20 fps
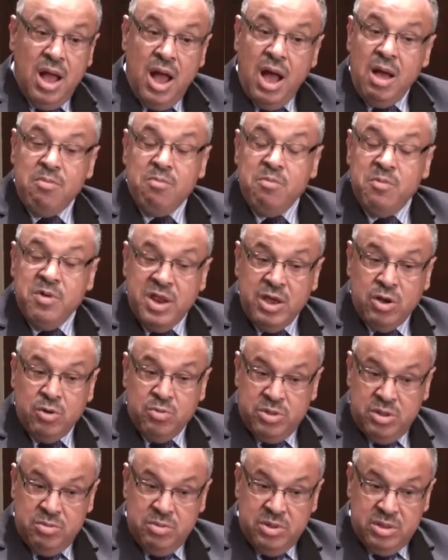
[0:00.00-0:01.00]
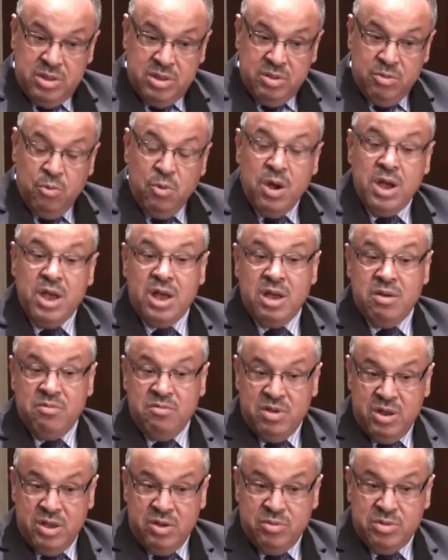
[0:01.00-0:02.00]
I'm very optimistic. Why I'm
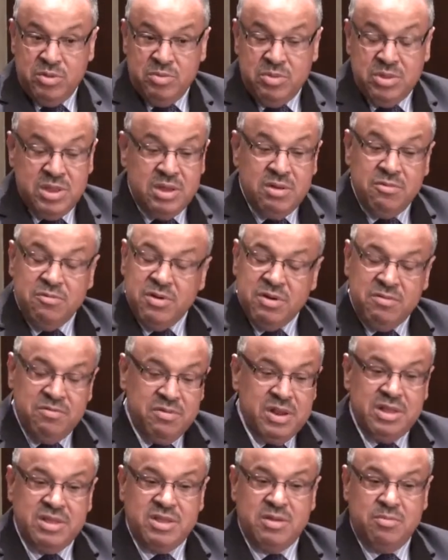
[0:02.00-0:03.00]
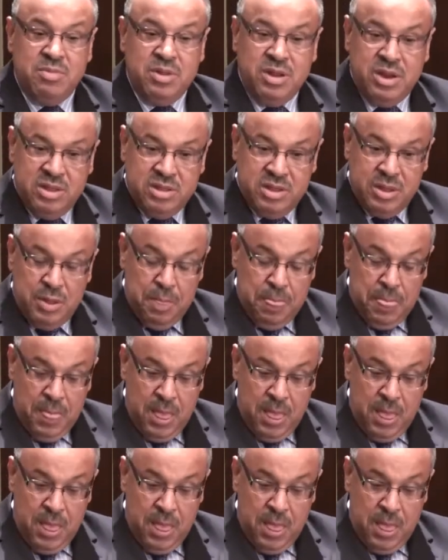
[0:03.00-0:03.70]
very optimistic? For a very simple reason.